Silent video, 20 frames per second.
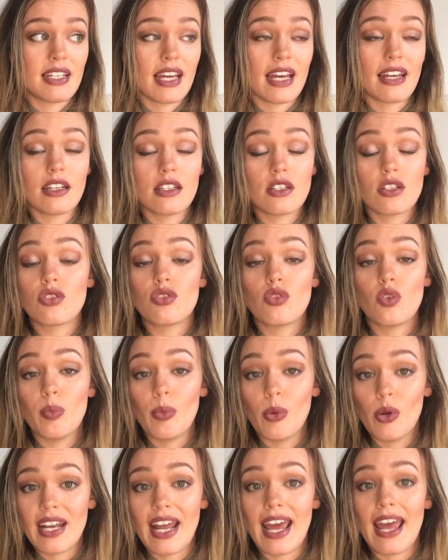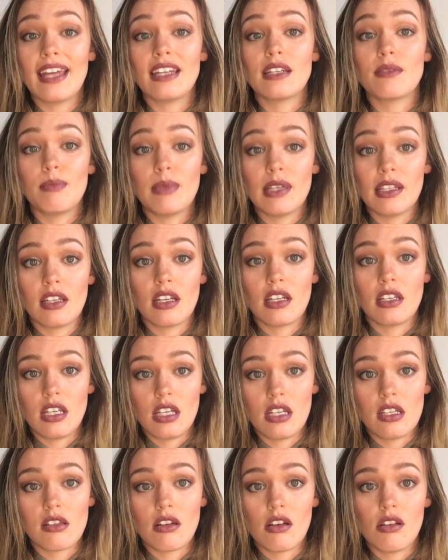dated to 2.8 million
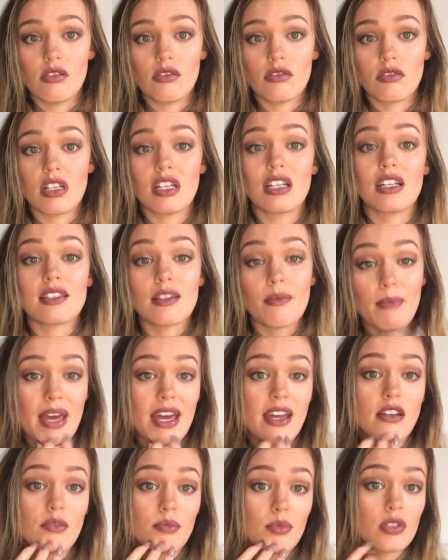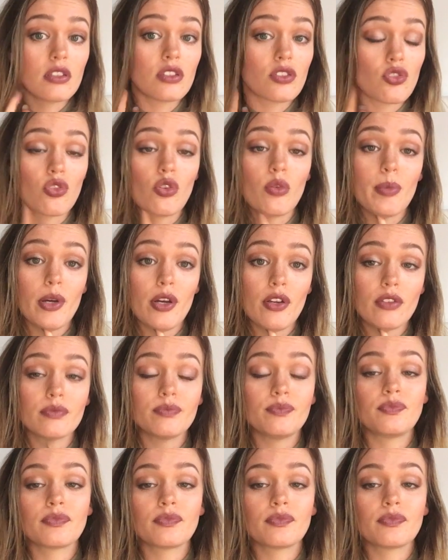years old. And it's a mandible, a jawbone.